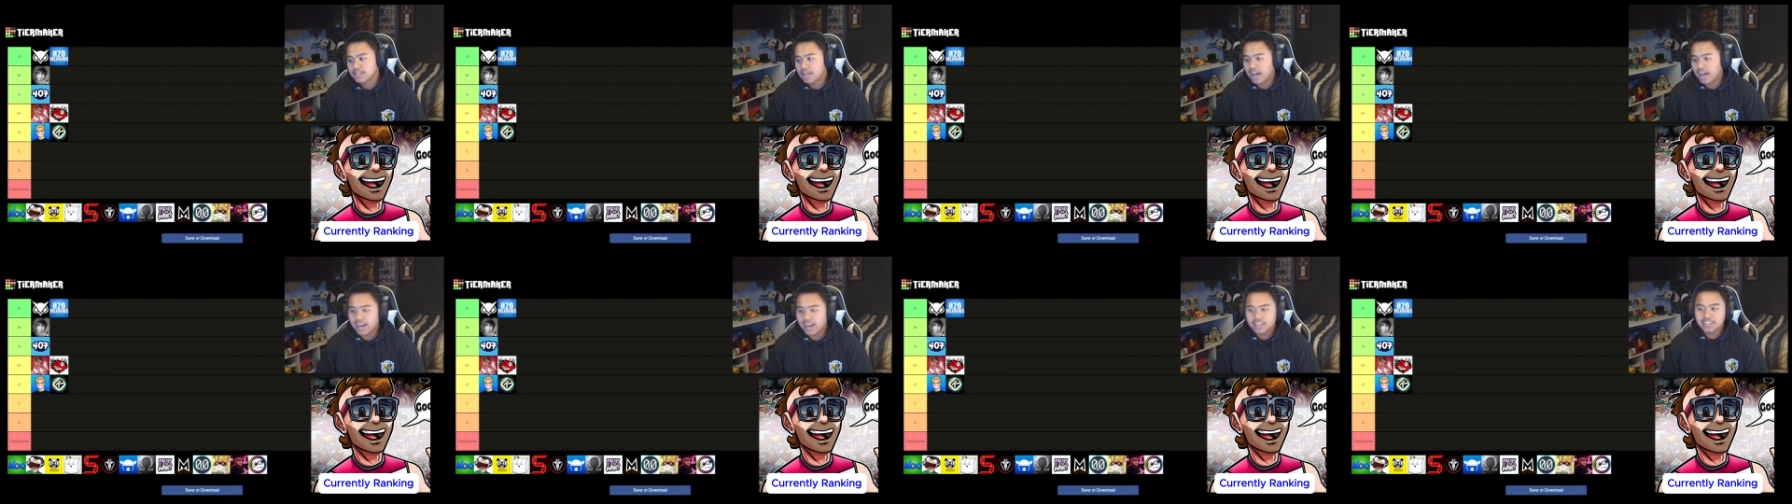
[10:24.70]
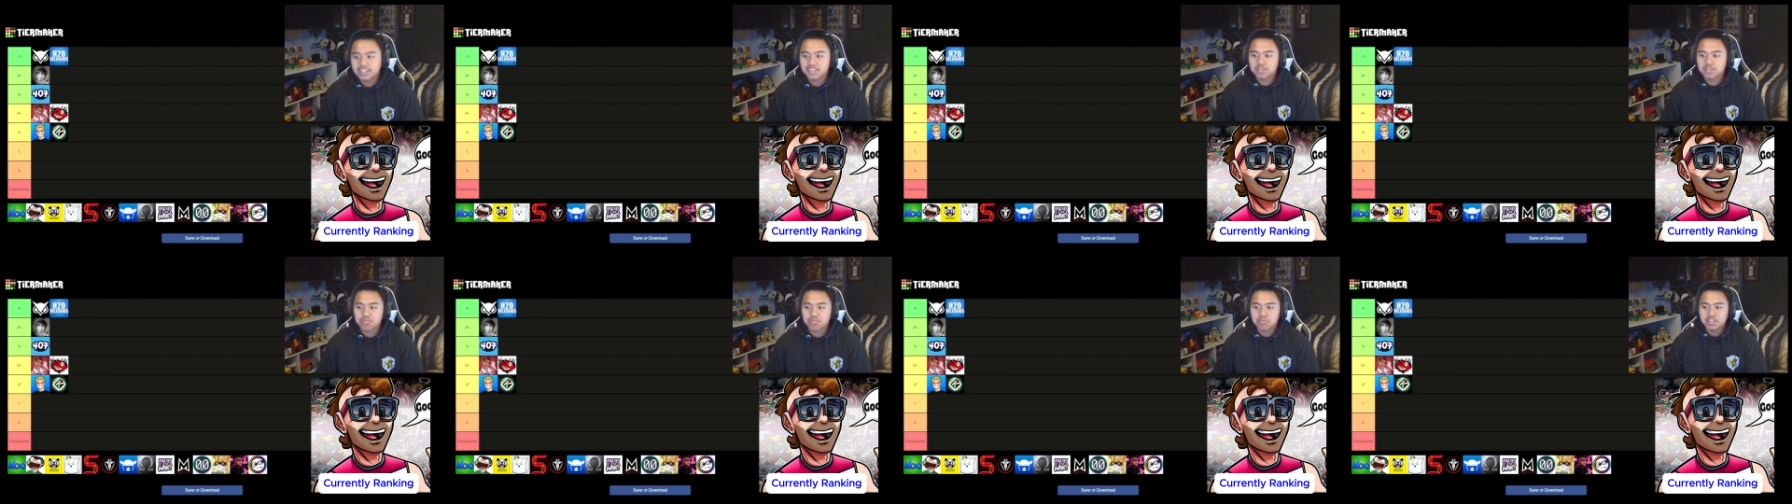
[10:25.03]
I
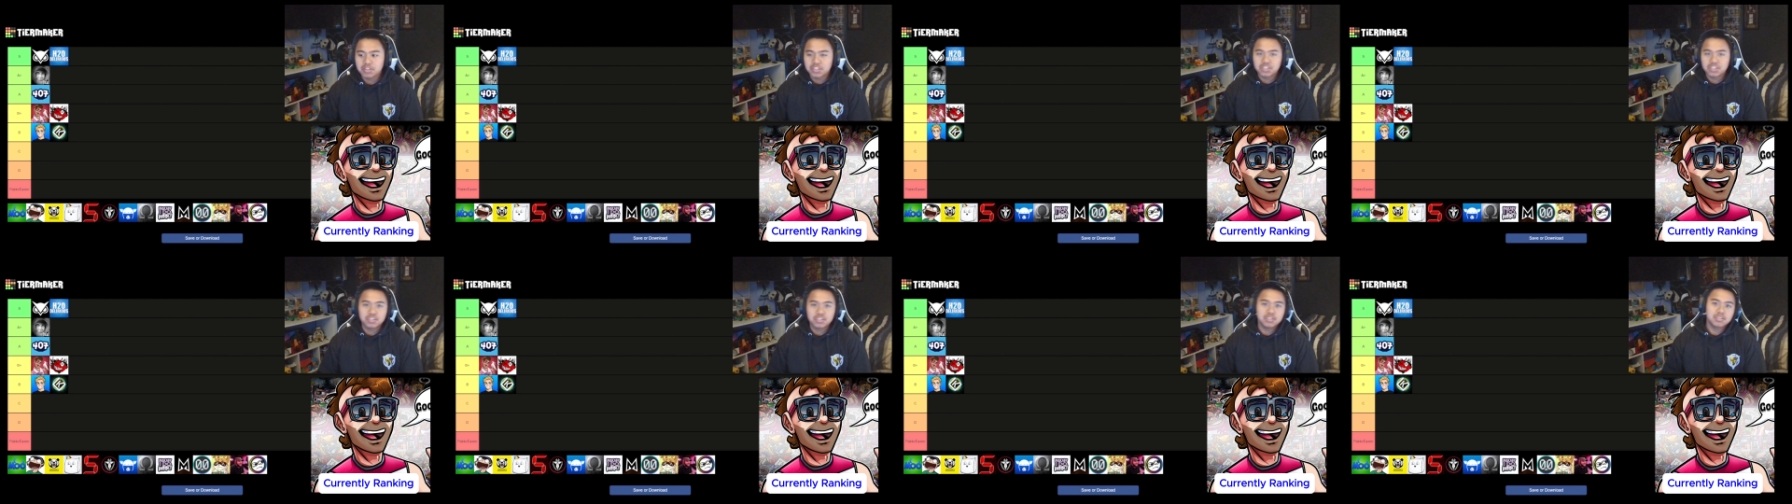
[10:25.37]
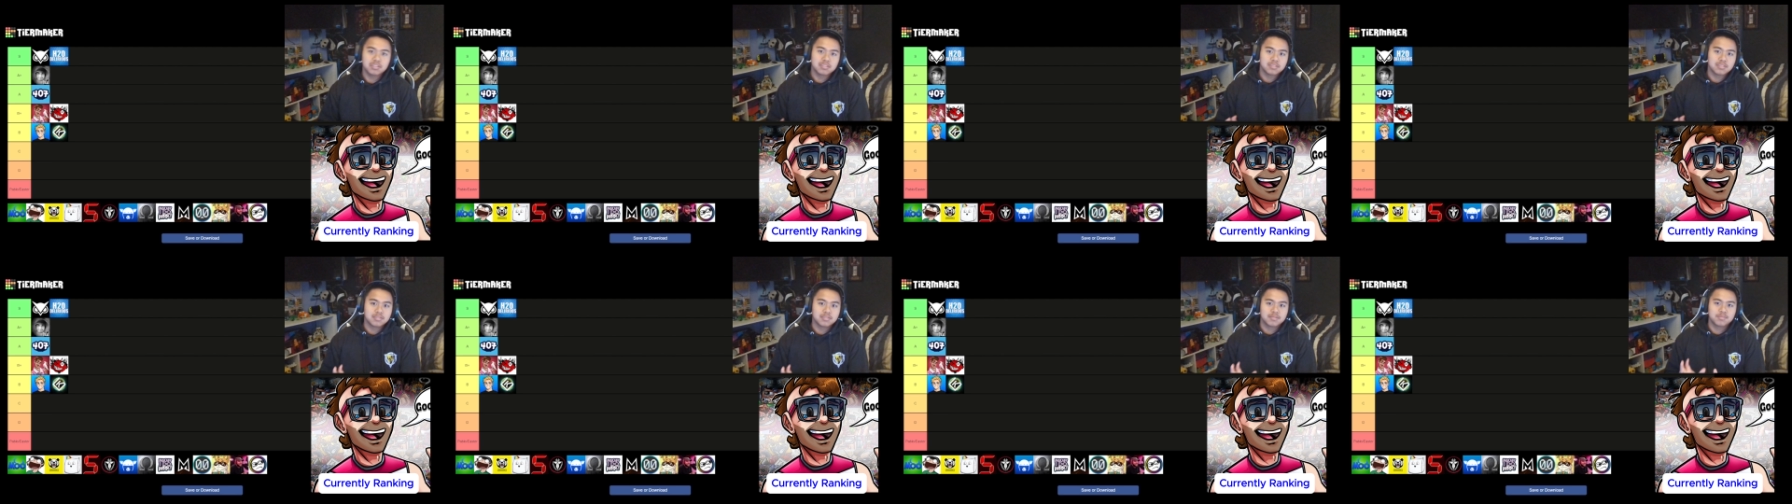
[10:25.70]
just wish
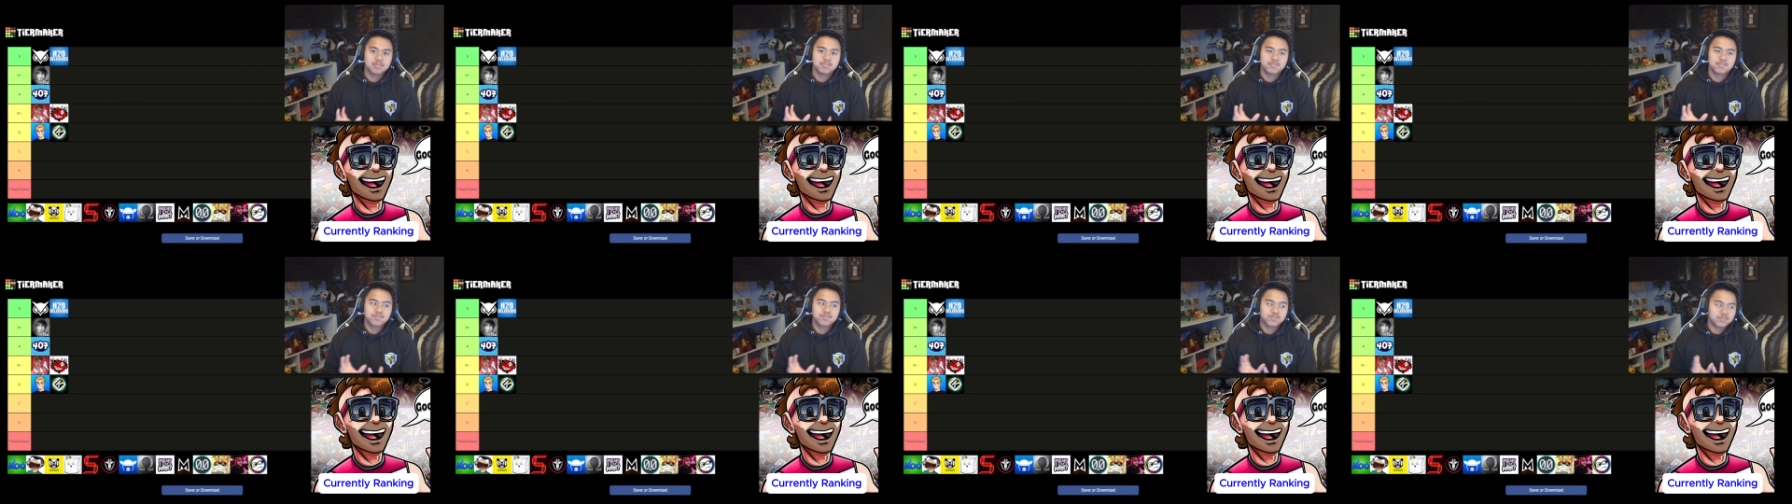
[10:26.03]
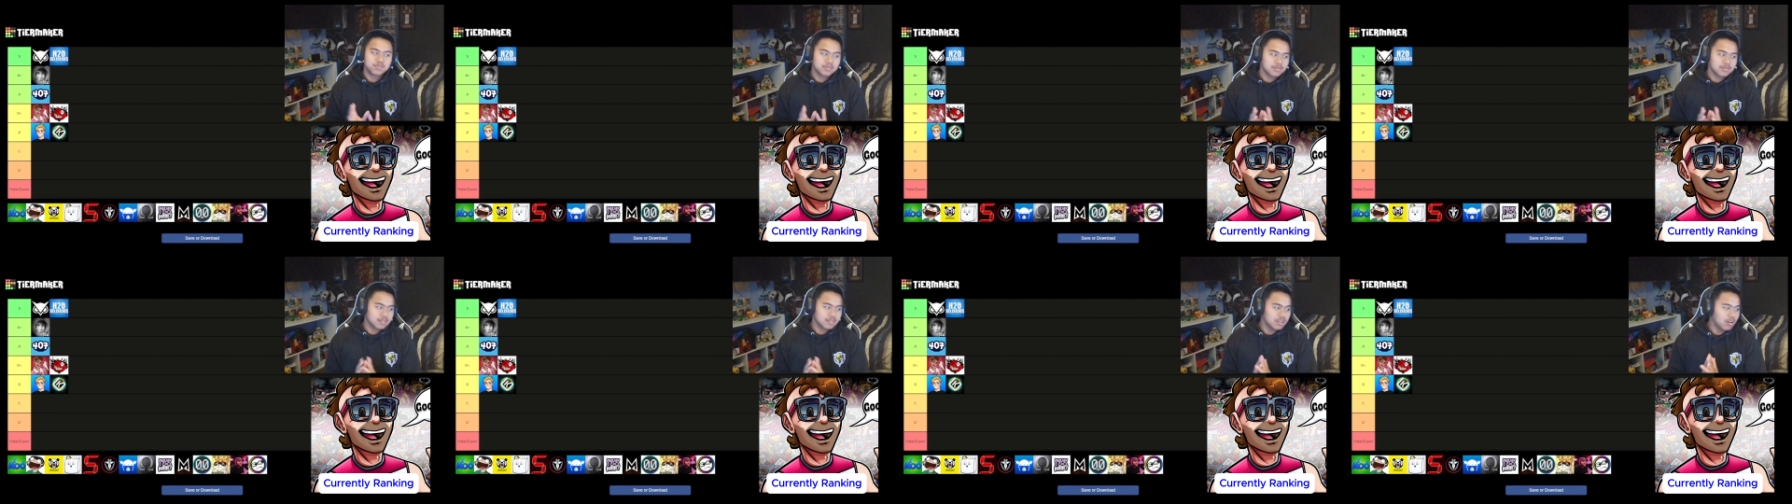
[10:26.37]

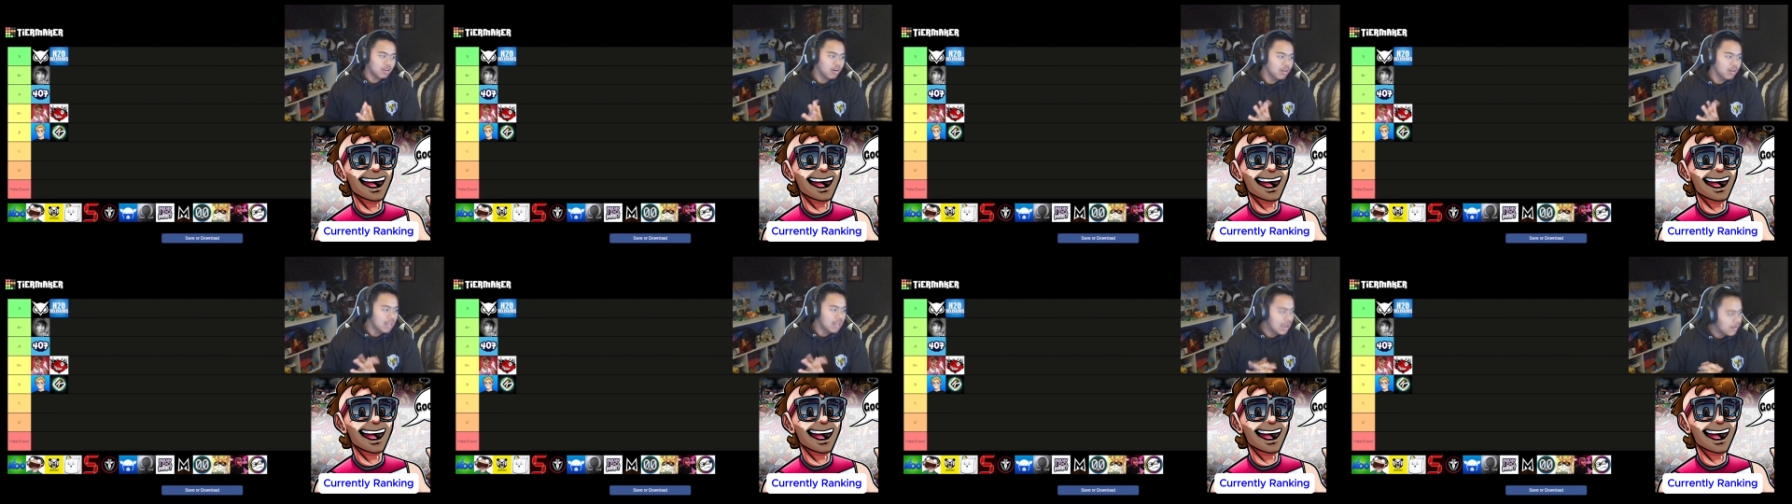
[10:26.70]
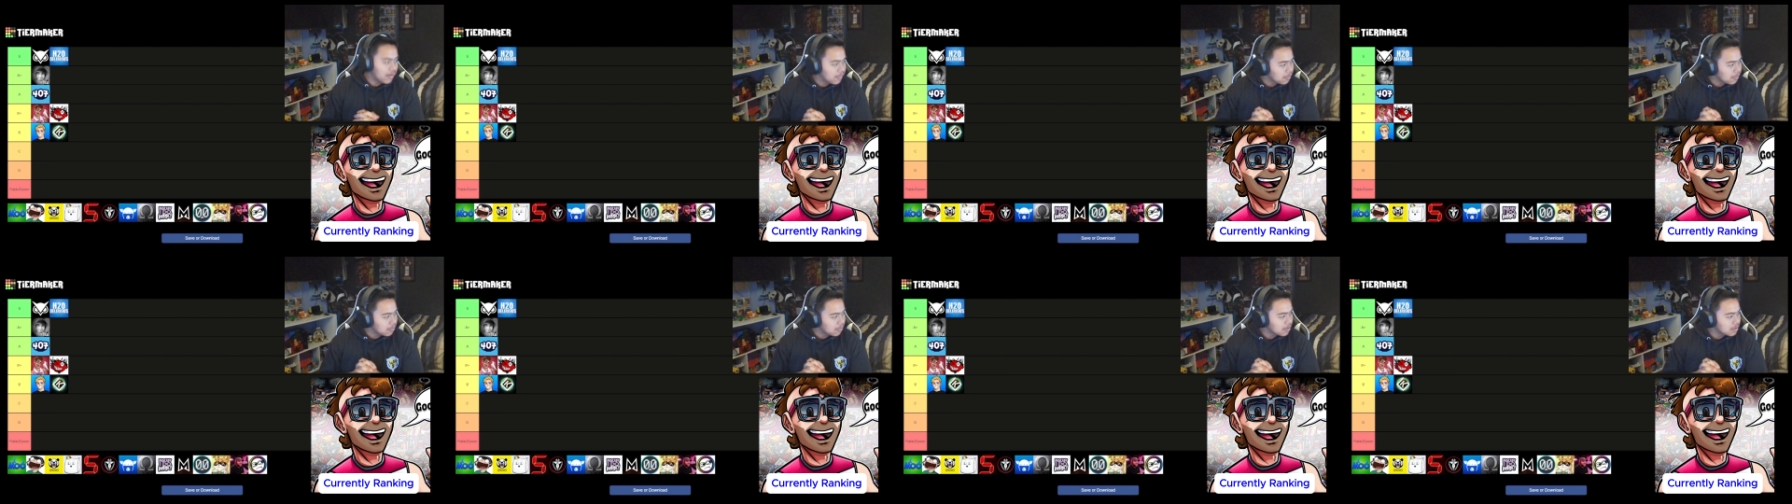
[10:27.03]

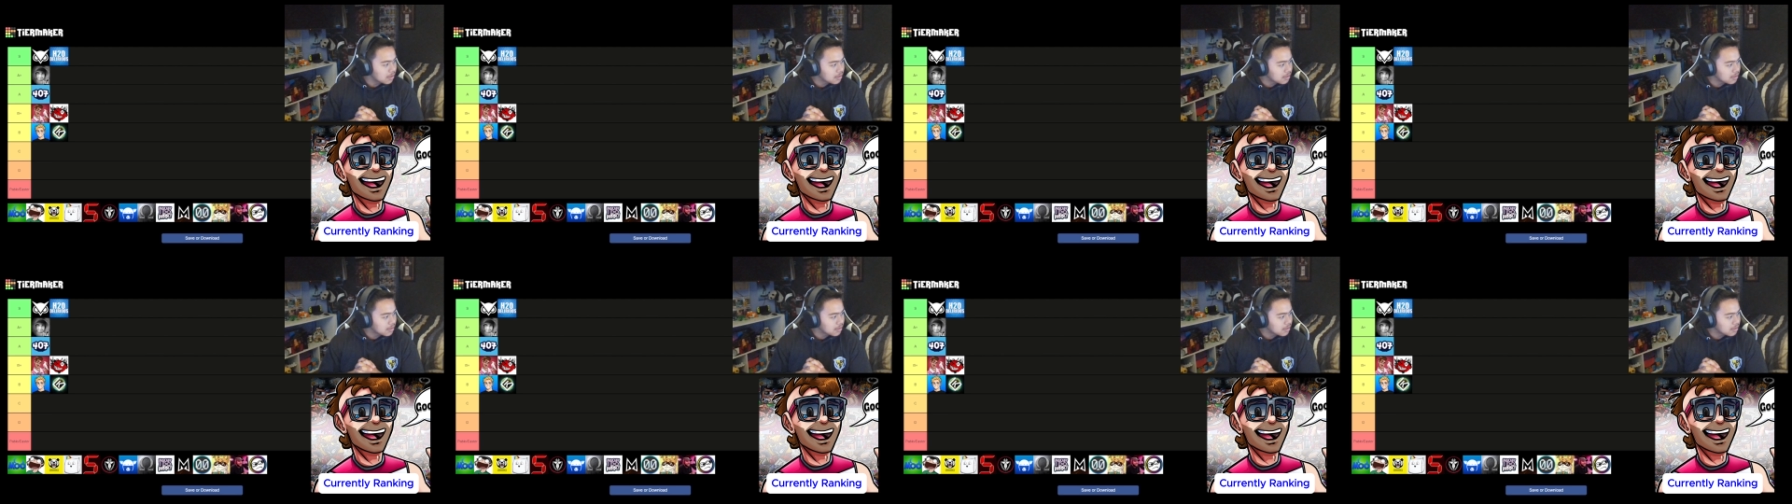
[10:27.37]
everyone